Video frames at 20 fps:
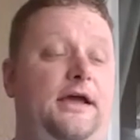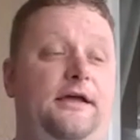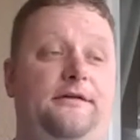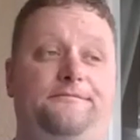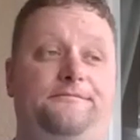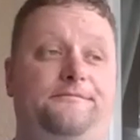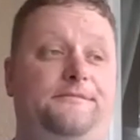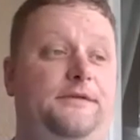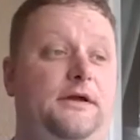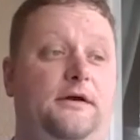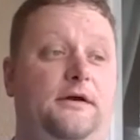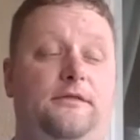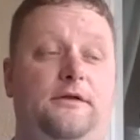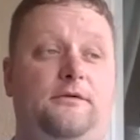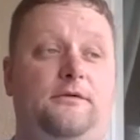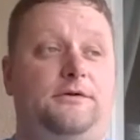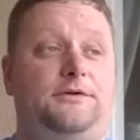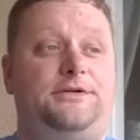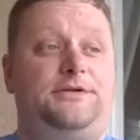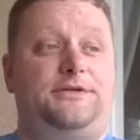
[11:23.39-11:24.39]
and there
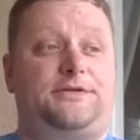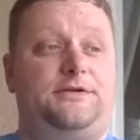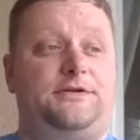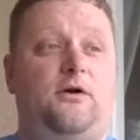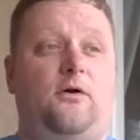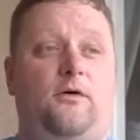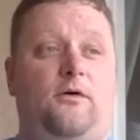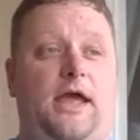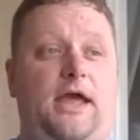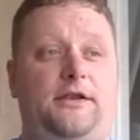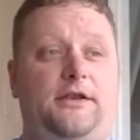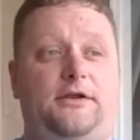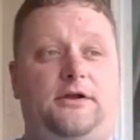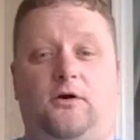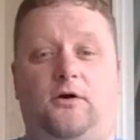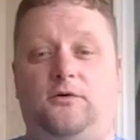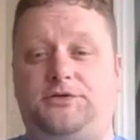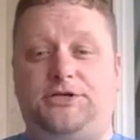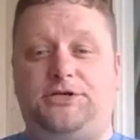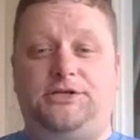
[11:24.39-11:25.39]
were just no head
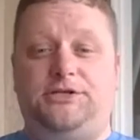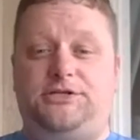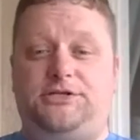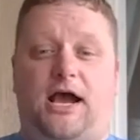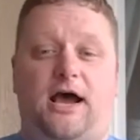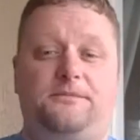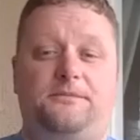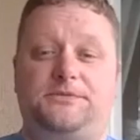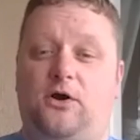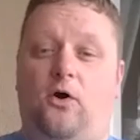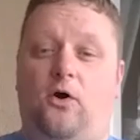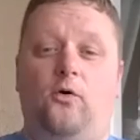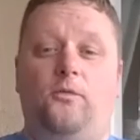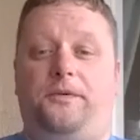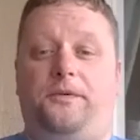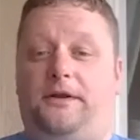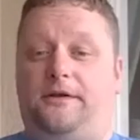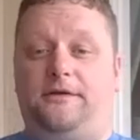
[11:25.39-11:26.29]
coaching jobs open.